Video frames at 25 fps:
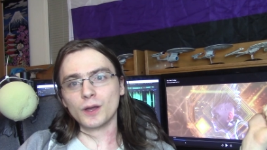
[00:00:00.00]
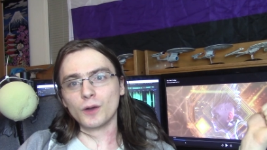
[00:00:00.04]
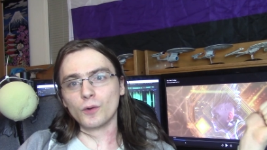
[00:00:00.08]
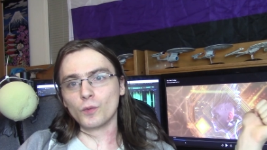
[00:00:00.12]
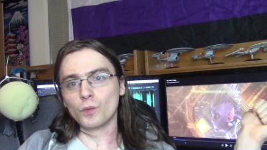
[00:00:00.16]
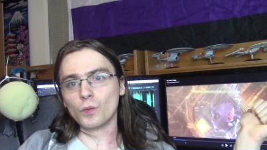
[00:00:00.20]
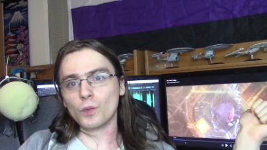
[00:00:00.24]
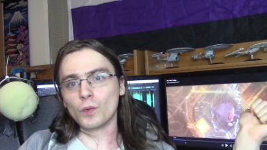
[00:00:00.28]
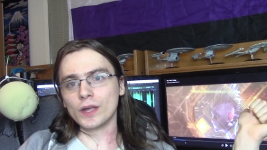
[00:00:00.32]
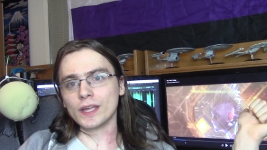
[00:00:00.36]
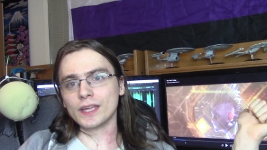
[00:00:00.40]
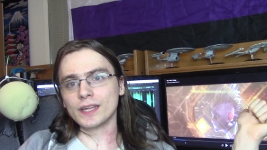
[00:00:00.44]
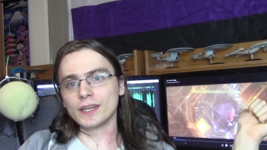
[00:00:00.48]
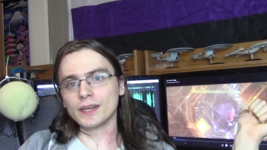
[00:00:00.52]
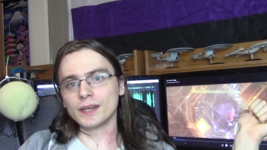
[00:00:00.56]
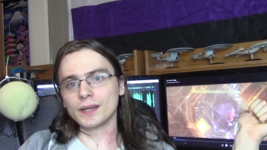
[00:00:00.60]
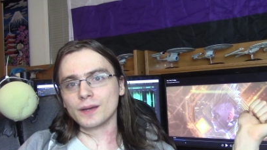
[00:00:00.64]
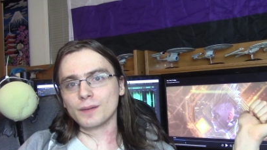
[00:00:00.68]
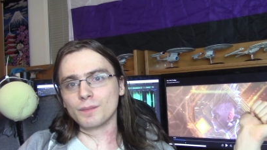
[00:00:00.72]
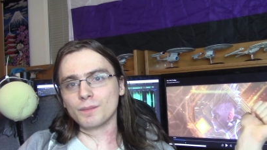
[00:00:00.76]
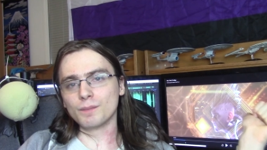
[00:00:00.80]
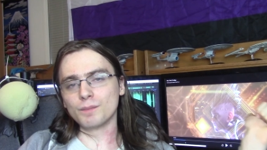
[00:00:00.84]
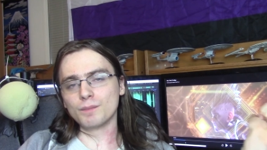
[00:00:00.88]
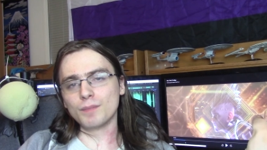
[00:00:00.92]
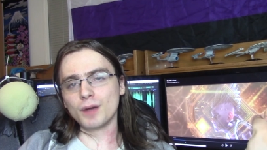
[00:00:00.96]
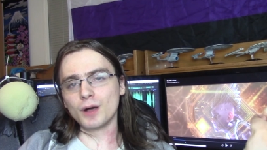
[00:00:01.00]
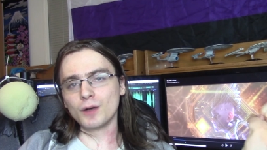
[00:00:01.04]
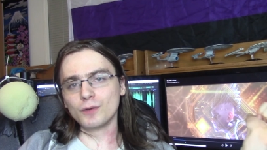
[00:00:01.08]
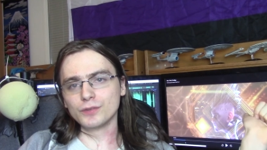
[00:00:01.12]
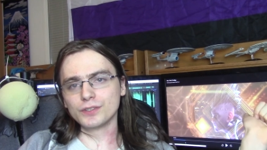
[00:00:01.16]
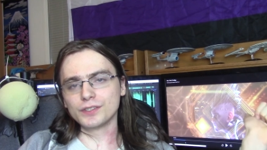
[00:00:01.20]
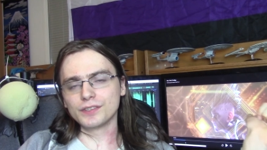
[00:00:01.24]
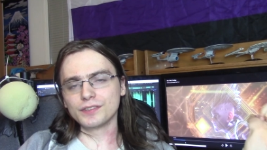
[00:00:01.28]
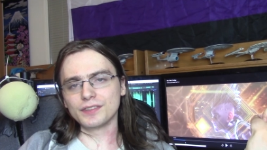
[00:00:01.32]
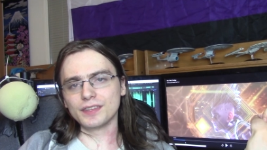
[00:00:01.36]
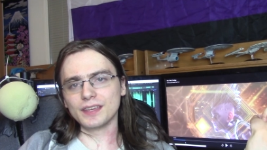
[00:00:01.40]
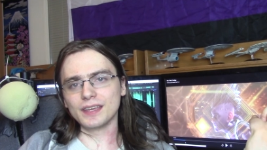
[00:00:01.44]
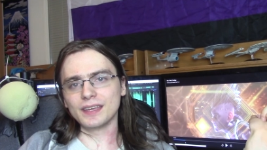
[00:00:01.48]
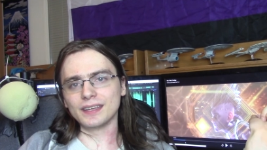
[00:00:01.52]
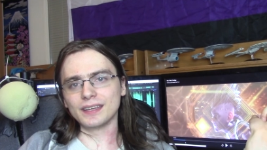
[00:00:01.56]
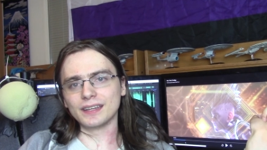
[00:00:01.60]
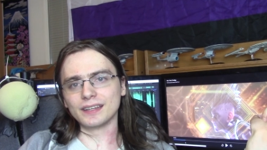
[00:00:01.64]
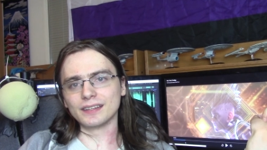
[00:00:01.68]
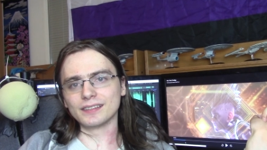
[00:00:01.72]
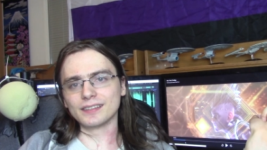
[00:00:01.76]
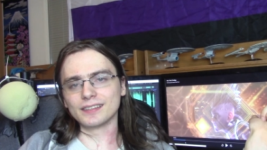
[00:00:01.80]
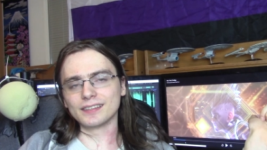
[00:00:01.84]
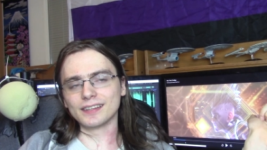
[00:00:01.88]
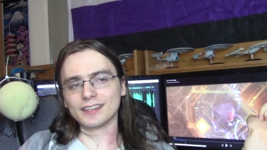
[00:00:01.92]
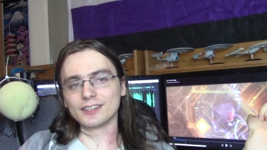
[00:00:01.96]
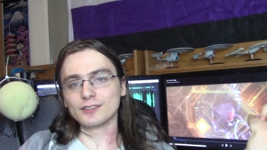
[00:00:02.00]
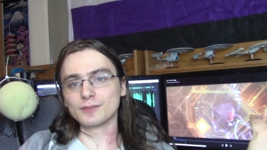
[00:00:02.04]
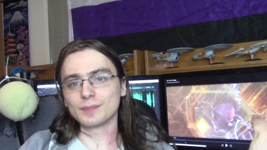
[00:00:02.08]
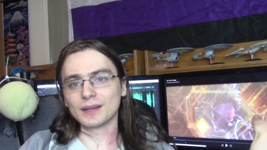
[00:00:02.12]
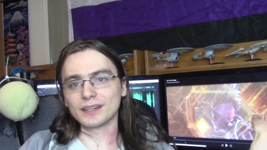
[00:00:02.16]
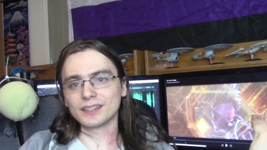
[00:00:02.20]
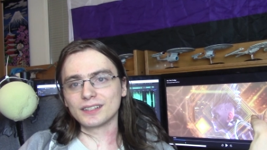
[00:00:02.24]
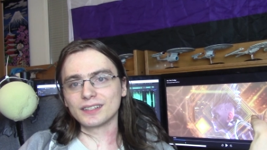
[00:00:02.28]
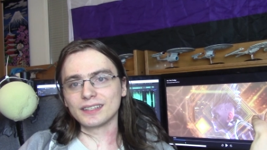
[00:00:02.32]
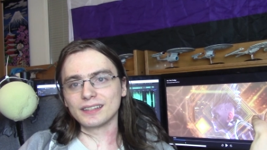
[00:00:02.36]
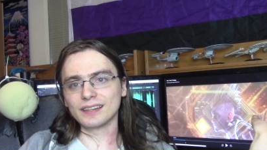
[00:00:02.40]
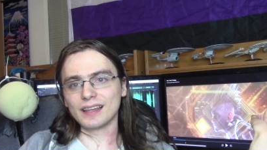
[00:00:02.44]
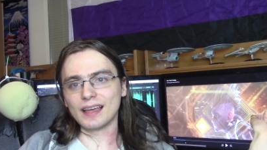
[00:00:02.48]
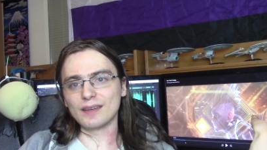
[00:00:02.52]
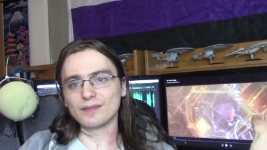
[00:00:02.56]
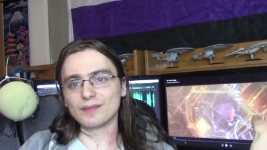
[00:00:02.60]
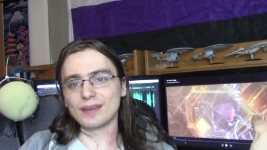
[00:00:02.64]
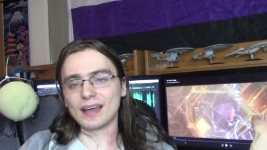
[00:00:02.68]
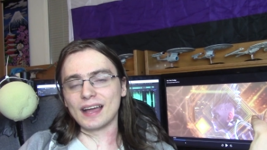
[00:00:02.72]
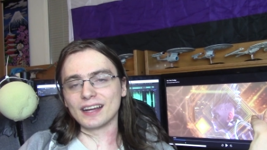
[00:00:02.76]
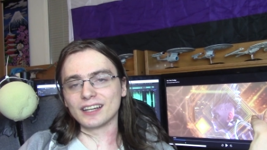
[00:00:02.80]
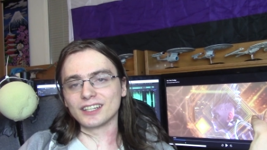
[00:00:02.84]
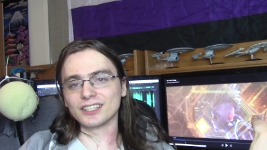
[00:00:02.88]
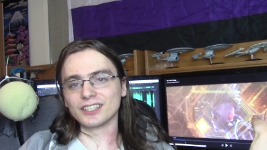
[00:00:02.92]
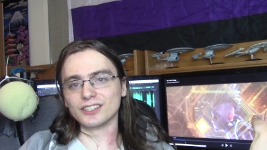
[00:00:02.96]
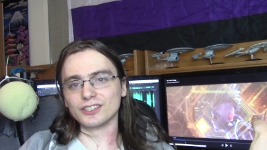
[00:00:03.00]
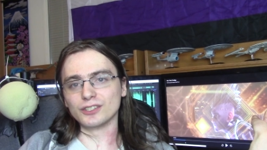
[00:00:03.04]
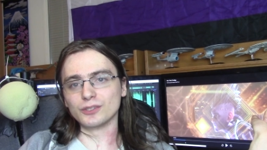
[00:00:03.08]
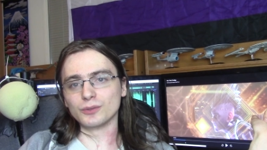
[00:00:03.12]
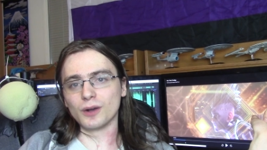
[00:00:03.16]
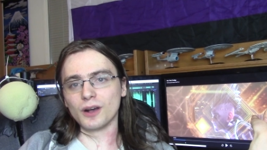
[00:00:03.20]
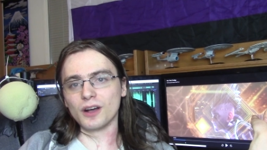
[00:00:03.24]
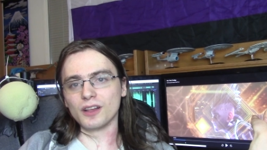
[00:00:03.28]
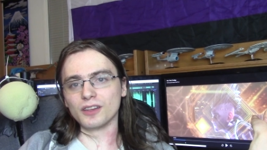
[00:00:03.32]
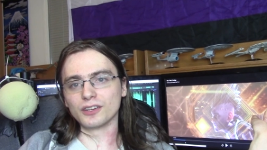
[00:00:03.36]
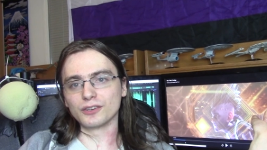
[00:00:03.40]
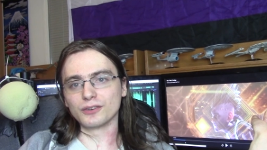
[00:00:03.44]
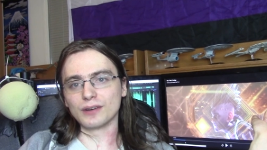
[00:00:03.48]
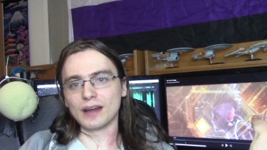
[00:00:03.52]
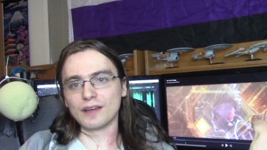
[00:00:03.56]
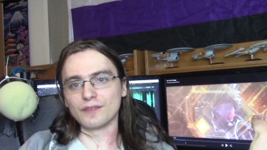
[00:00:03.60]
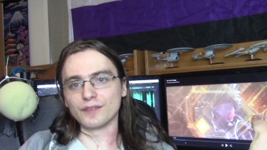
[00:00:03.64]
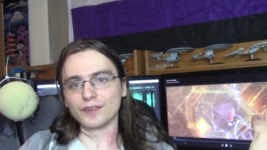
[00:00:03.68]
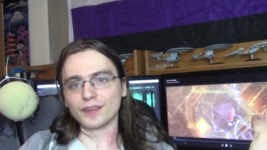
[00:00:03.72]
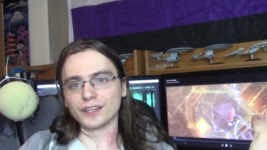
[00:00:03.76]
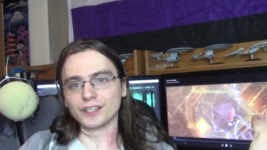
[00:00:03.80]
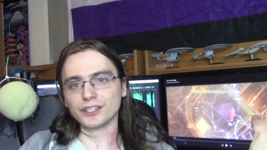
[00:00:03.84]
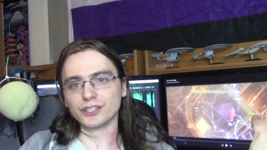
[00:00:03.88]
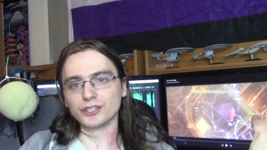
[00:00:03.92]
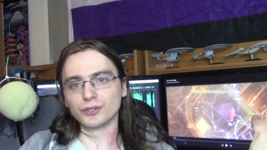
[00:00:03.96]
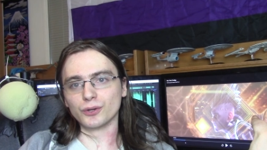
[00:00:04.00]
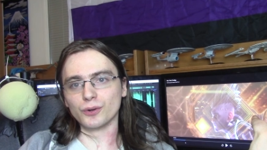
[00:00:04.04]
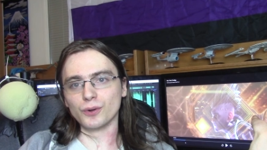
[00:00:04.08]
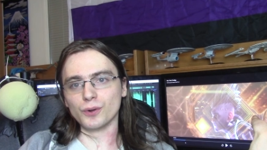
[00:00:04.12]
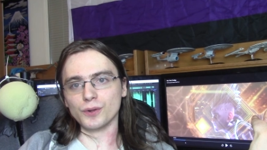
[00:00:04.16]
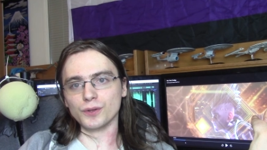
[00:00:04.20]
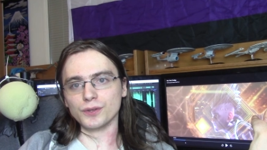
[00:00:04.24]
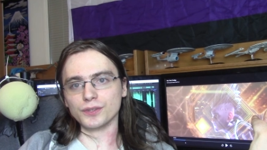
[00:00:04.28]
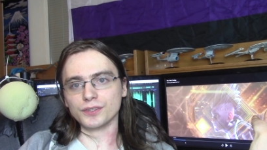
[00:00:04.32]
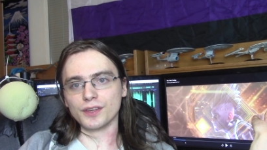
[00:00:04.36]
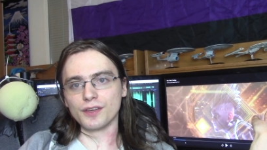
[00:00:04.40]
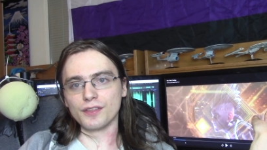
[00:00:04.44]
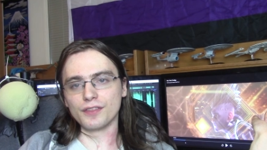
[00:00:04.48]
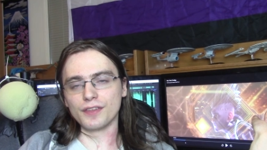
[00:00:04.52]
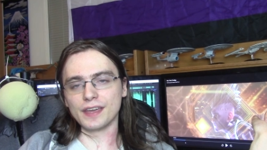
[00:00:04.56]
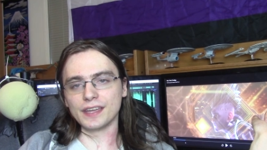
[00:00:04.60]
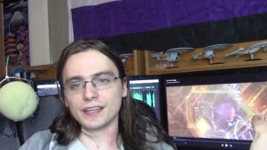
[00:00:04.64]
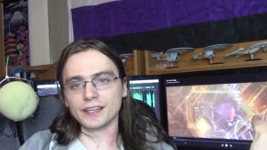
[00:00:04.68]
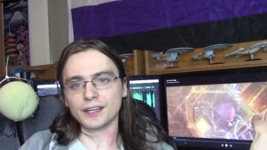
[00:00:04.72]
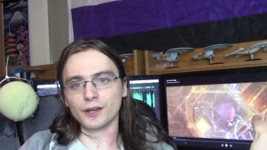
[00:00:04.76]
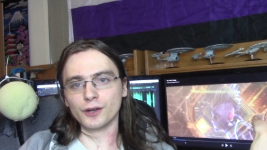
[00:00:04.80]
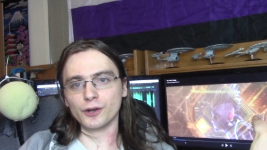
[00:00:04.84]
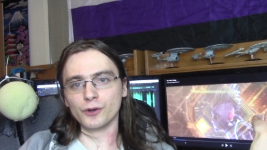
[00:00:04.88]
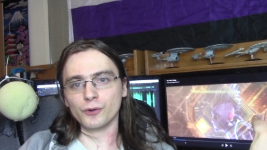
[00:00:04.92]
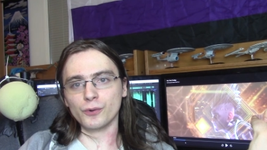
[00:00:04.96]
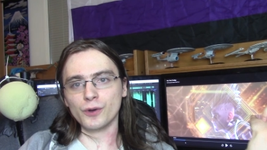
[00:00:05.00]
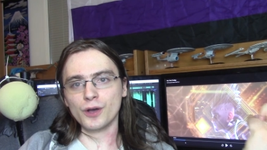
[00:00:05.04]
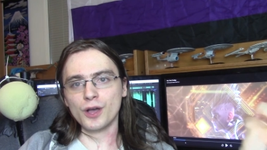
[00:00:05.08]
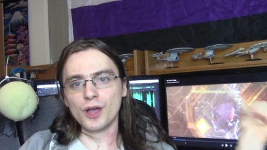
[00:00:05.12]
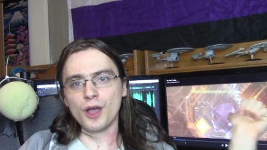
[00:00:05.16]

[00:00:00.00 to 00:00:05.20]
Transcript: When most things, especially live action, do holographic controls, they go,